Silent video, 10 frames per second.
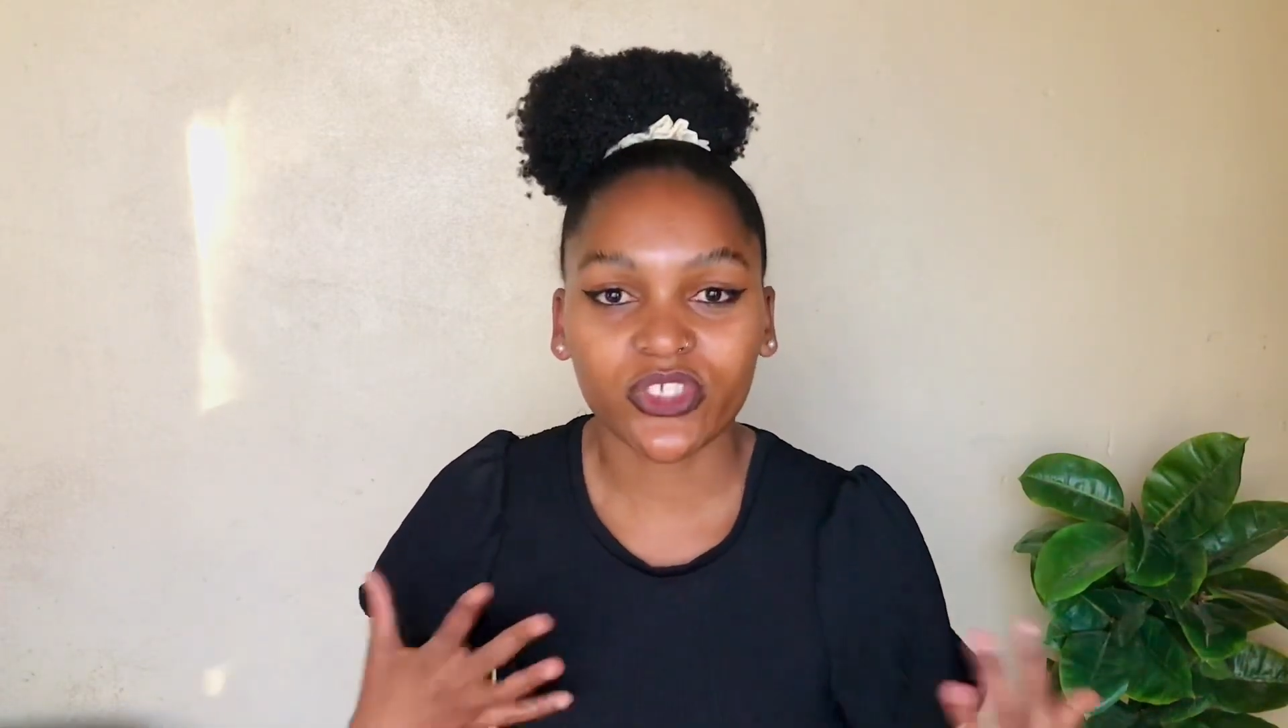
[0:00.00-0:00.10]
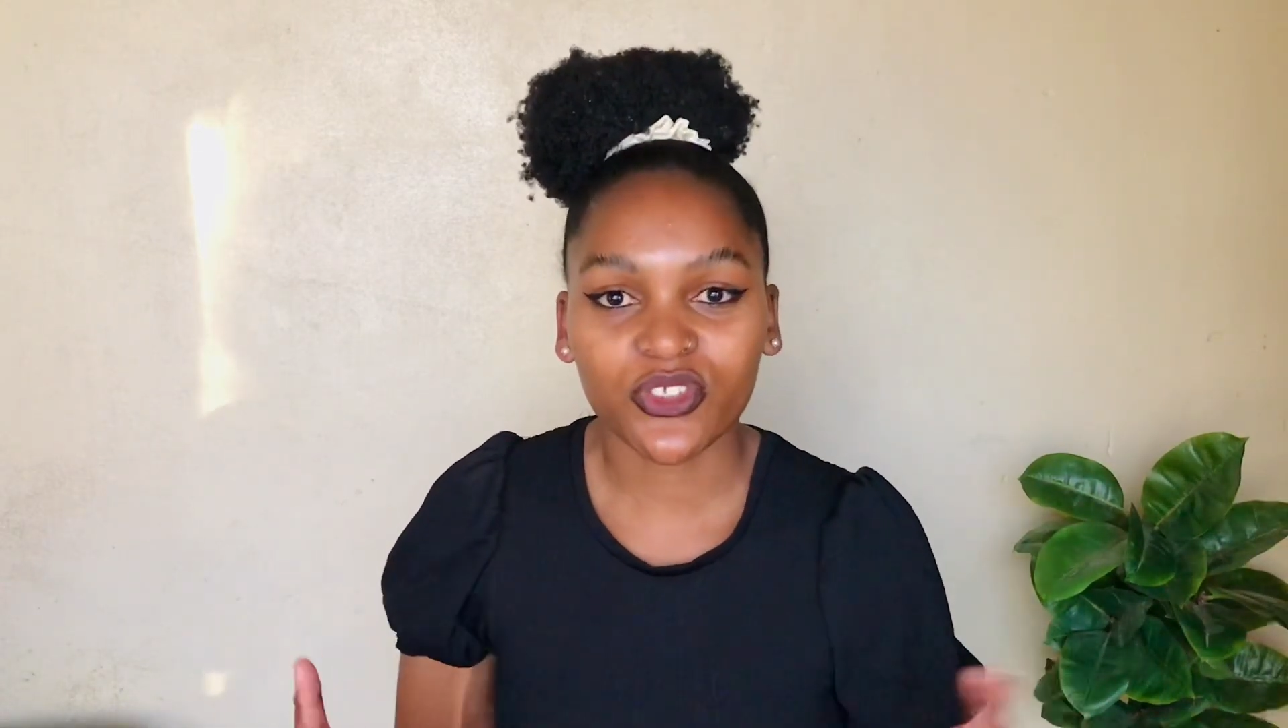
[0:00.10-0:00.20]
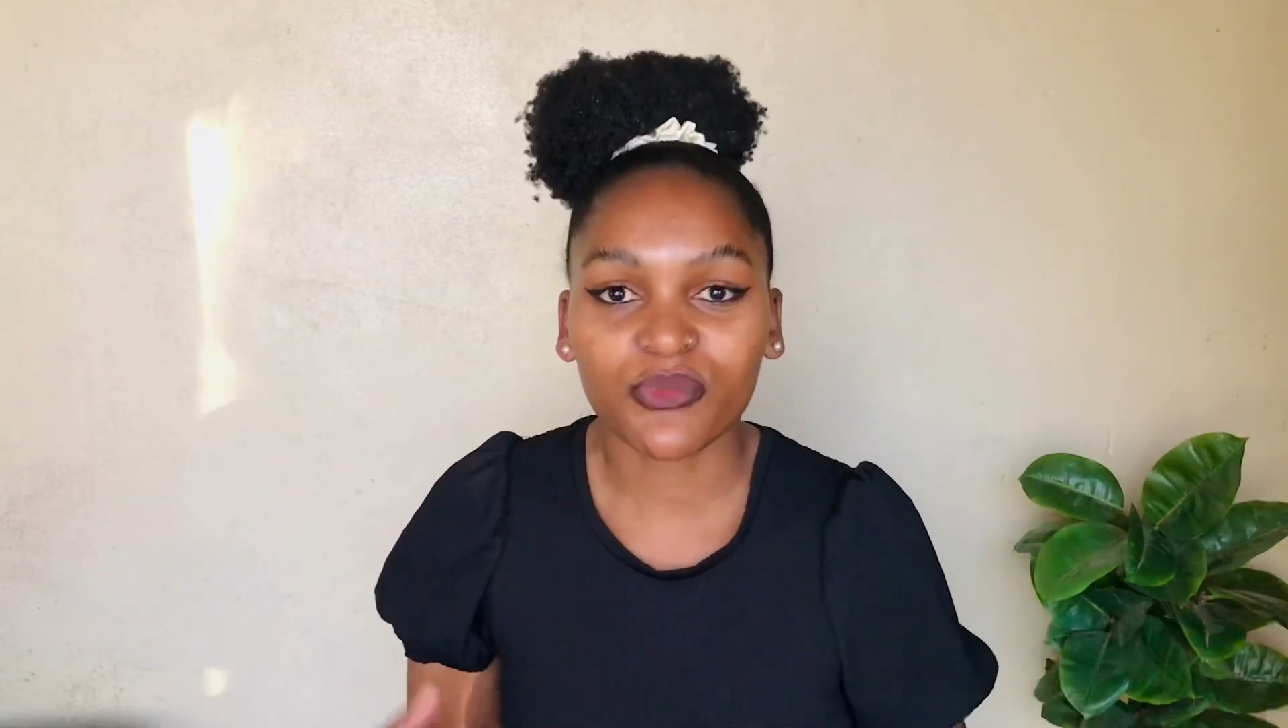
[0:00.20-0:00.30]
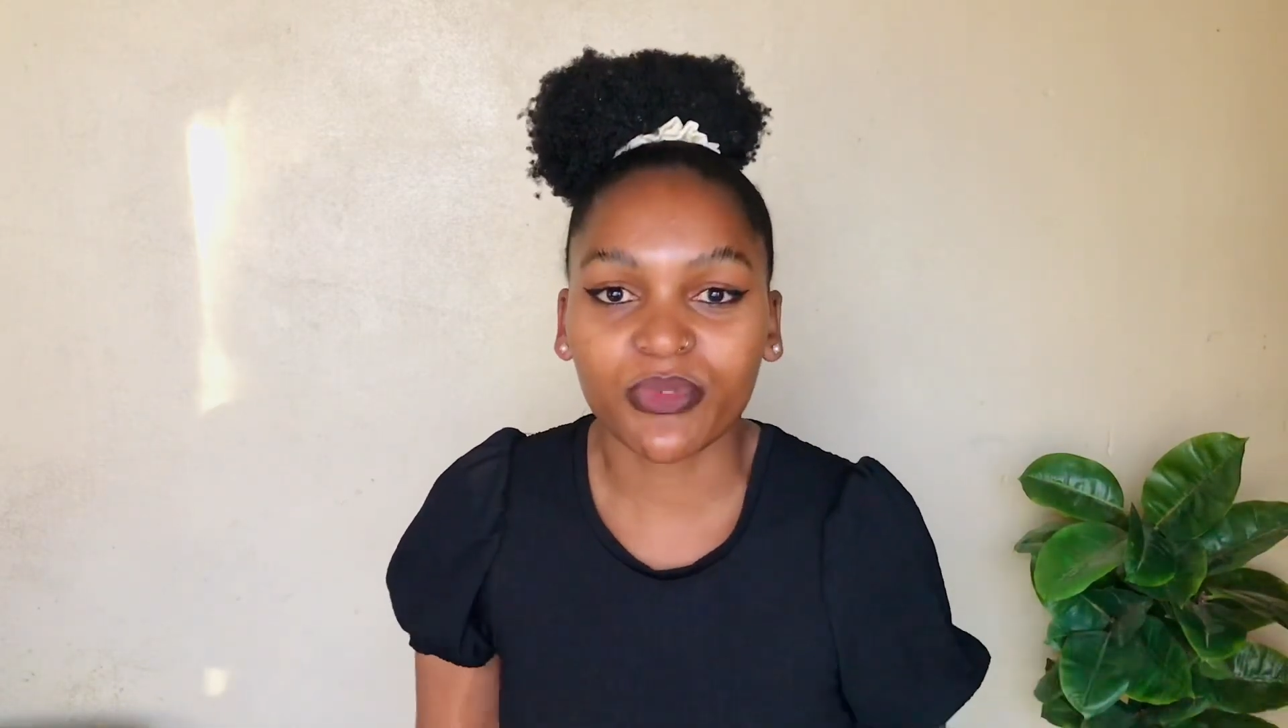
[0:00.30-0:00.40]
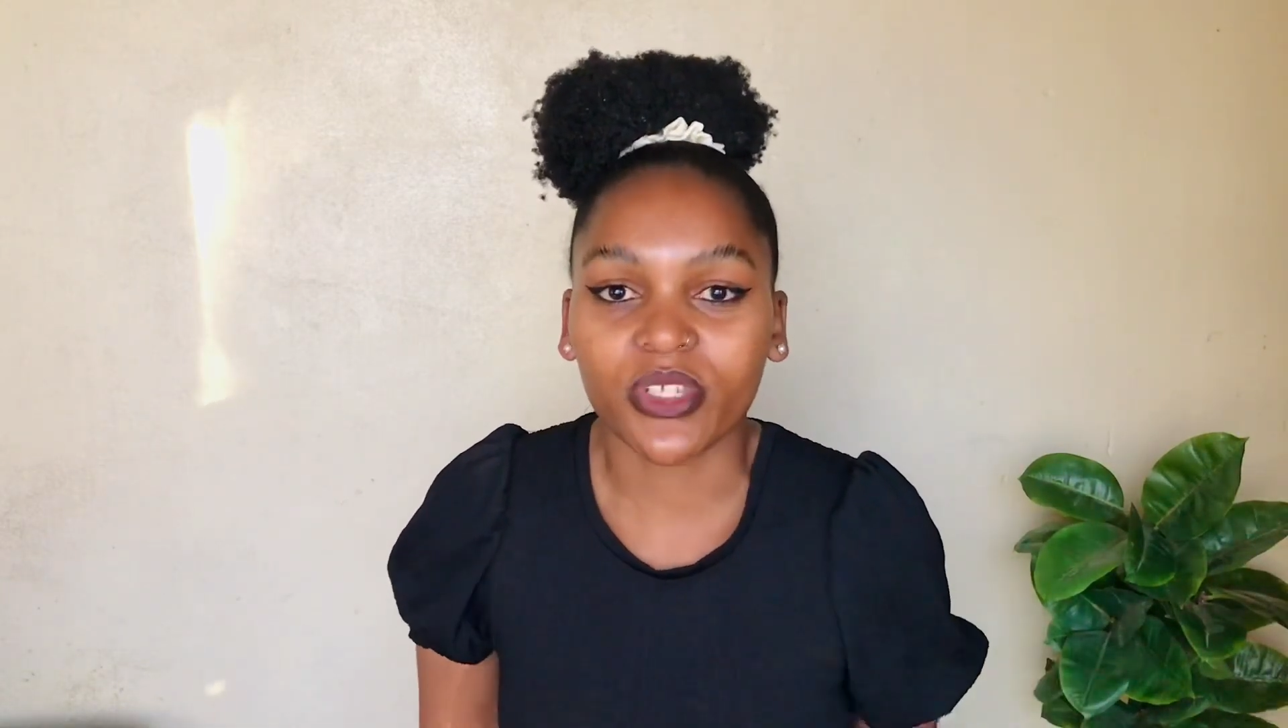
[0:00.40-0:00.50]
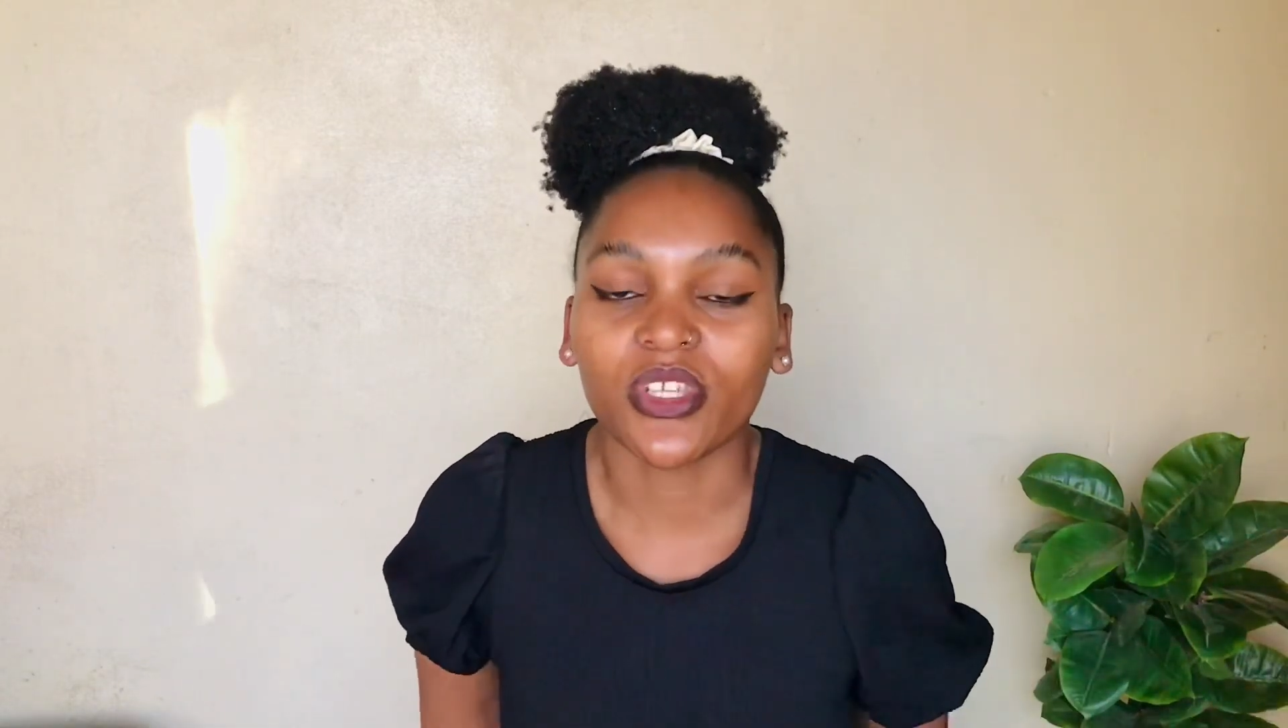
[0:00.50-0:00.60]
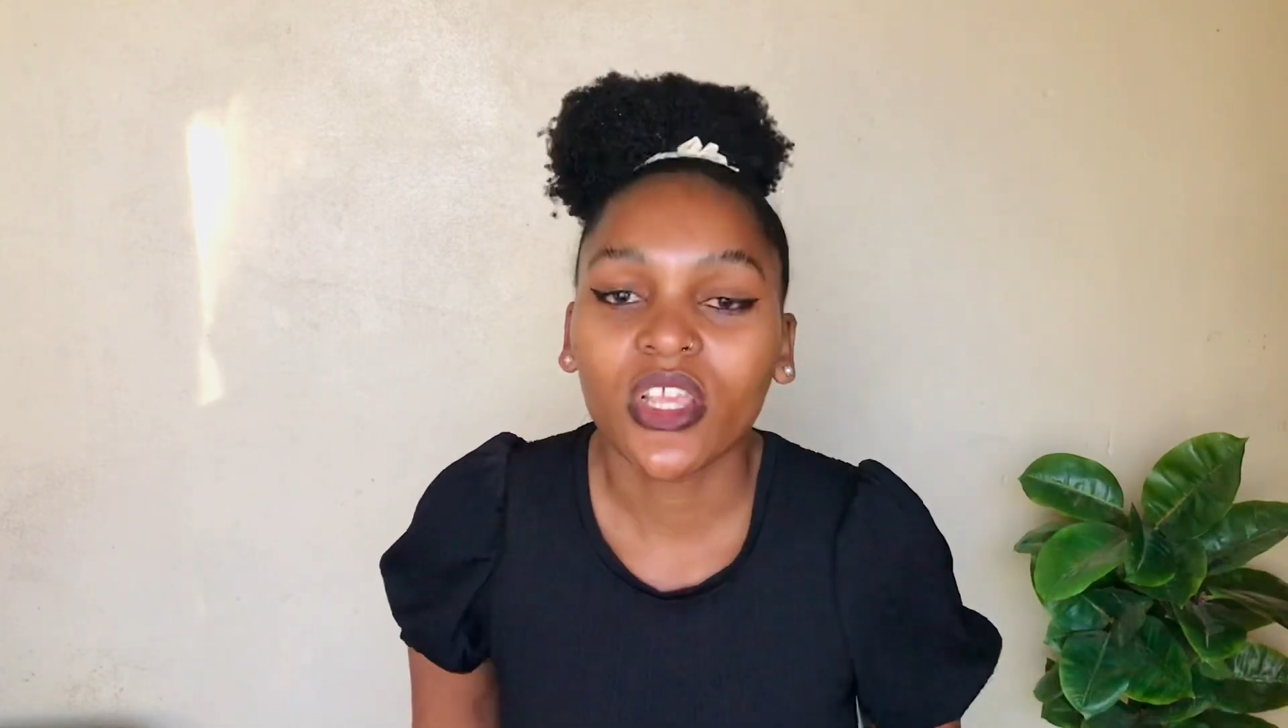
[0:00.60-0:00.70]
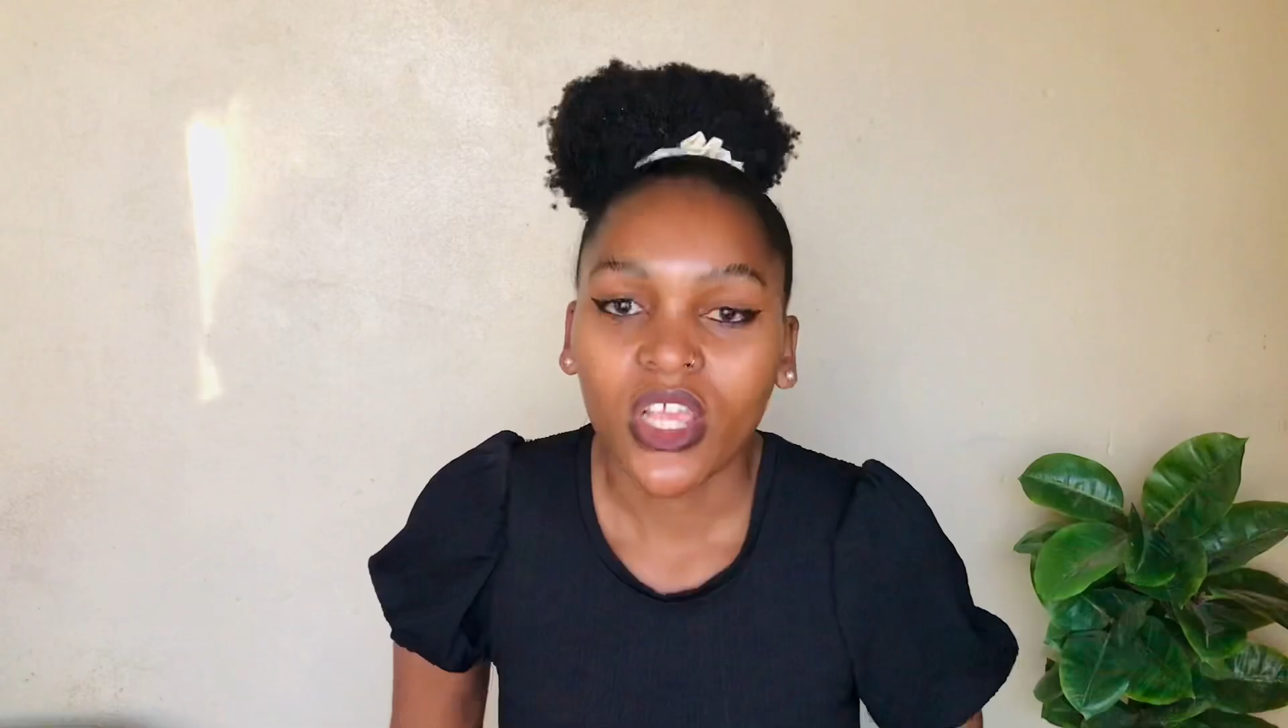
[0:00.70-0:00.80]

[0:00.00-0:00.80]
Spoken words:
just to be